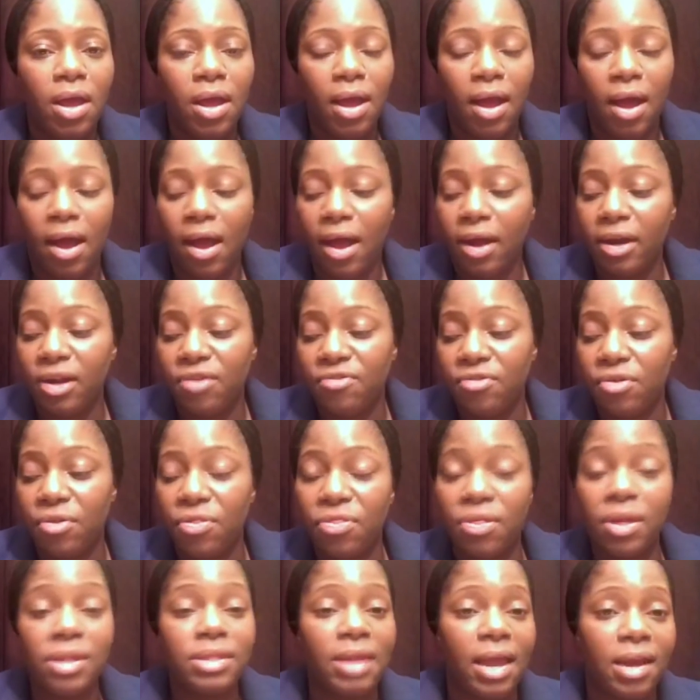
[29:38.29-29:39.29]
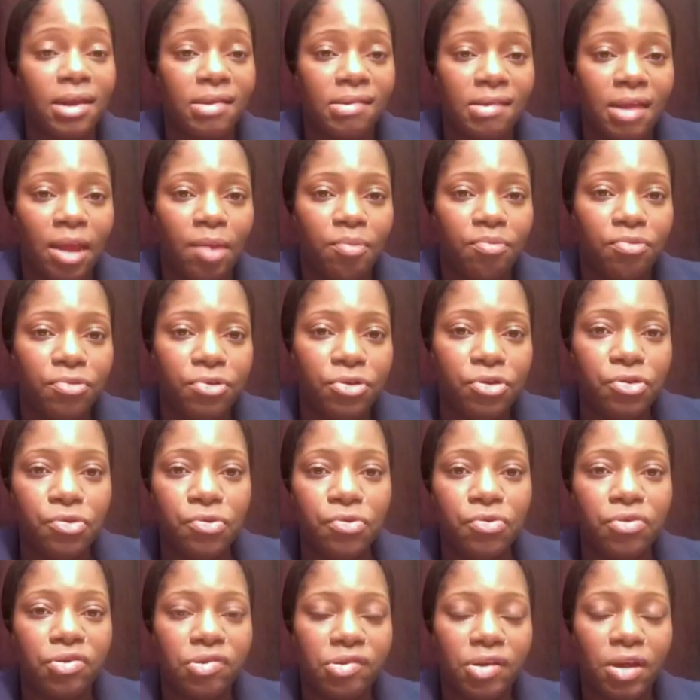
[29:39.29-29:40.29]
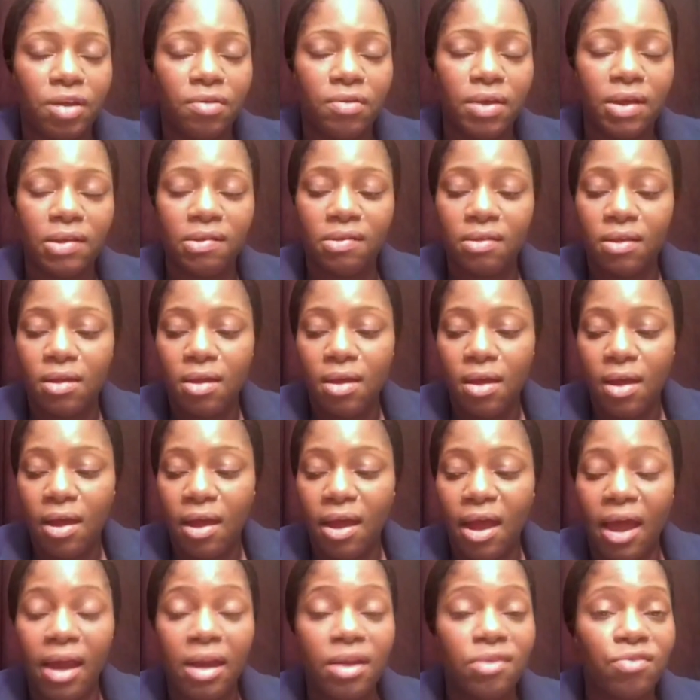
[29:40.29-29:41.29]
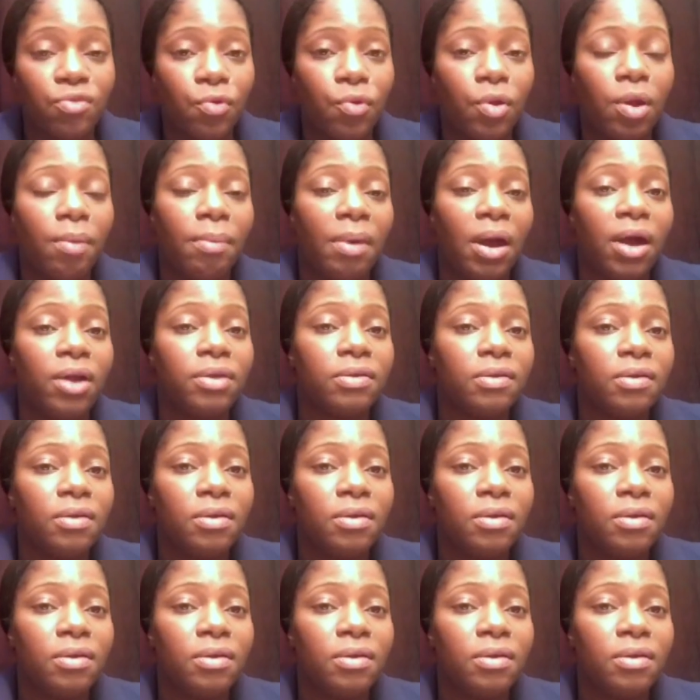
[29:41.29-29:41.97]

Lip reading: And if you think that is helpful, do share it. And it's all about